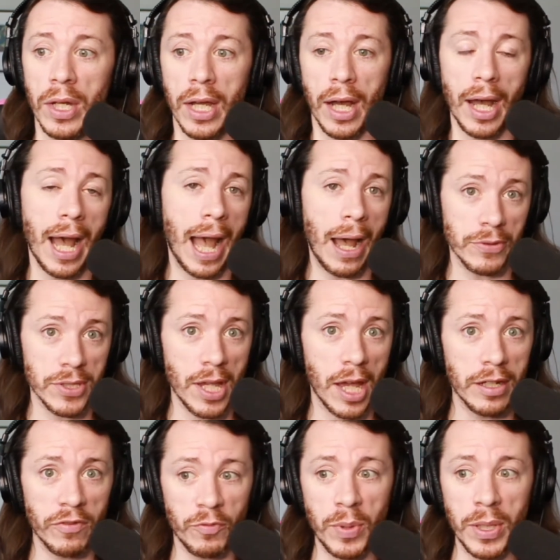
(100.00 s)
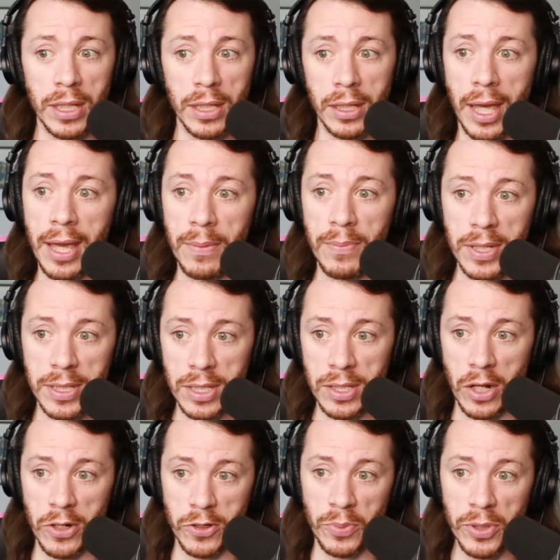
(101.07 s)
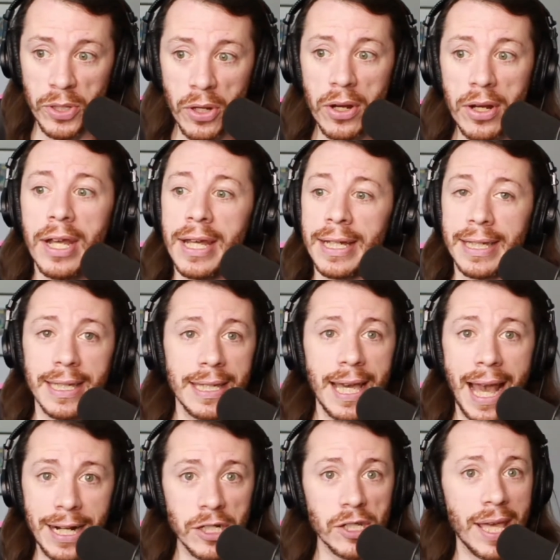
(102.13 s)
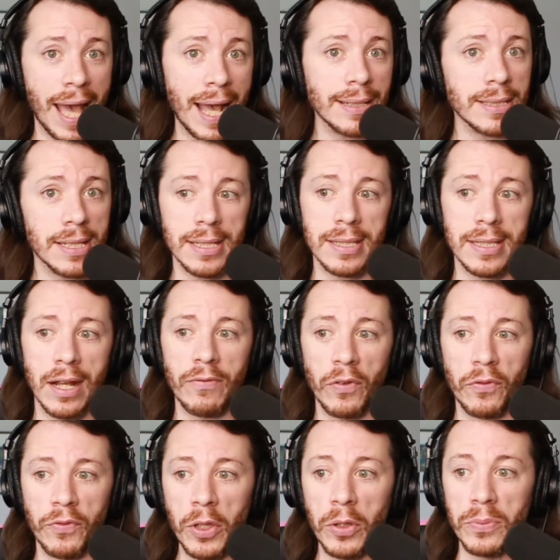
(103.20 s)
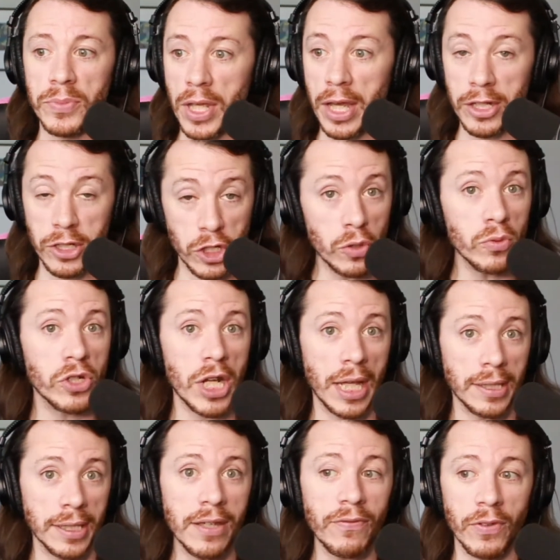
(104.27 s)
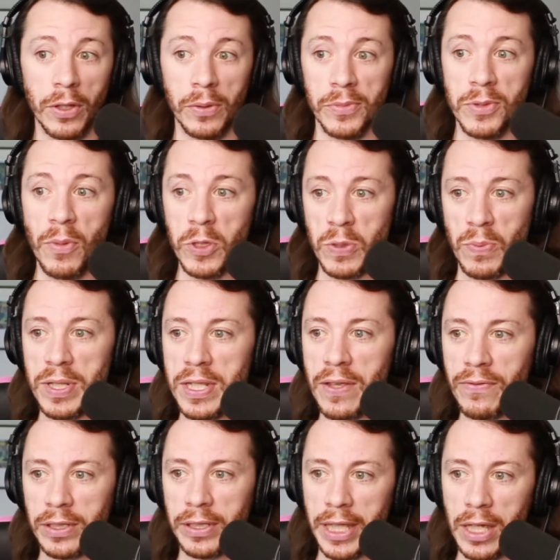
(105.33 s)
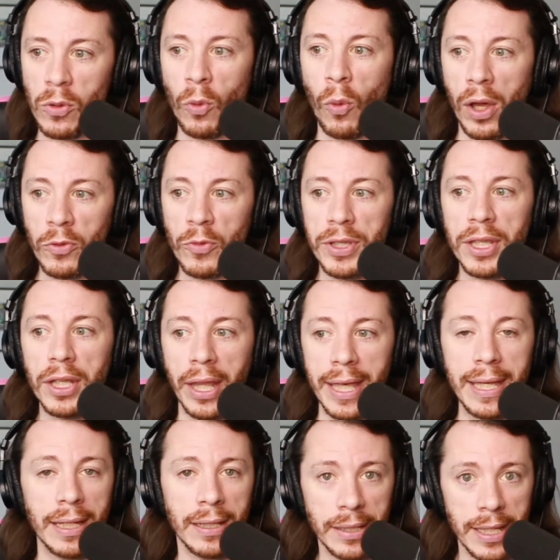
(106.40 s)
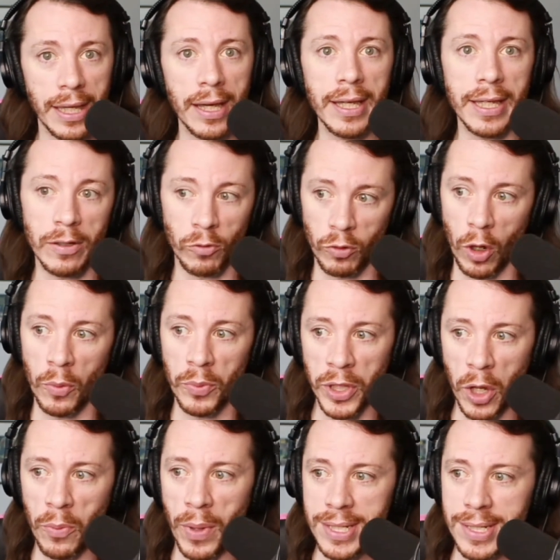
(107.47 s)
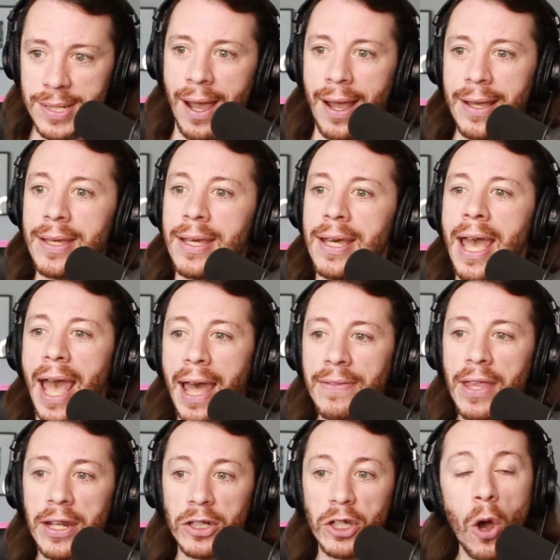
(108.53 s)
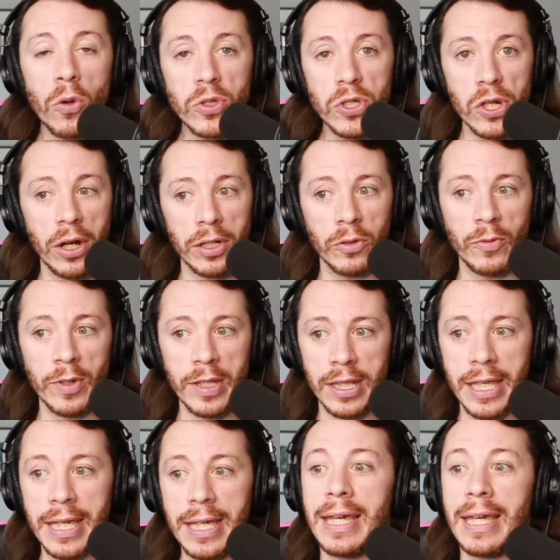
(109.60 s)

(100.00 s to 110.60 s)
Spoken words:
Outside of being a business entrepreneur, he actually acted in several films, 2 Jet Li films most specifically, one with the late Aaliyah in Romeo Must Die, and then co-starring with Lee